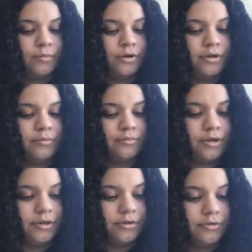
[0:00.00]
Born and
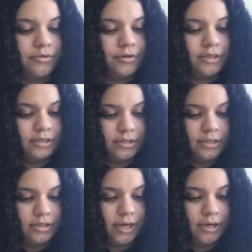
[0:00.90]
bred a New York
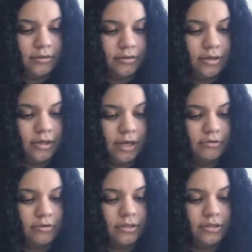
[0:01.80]
City child, I
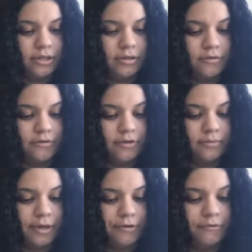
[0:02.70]
quickly slide over to
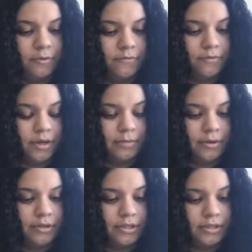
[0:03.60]
make room for my
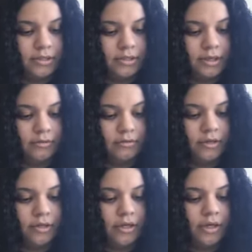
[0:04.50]
mother to sit down.
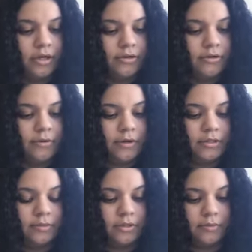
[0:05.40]
No word
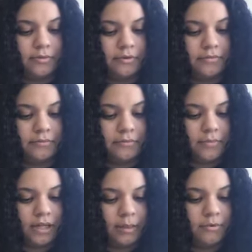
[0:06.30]
has been spoken.
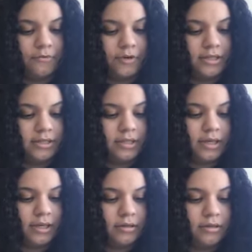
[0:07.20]
I'm afraid to say
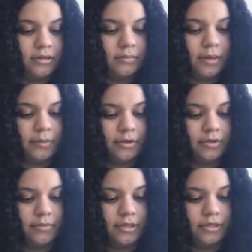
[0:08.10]
anything to my
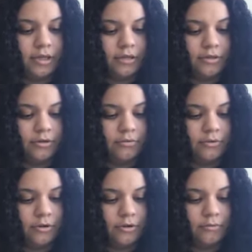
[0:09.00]
mother because I don't
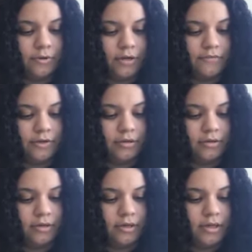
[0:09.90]
know what I've done.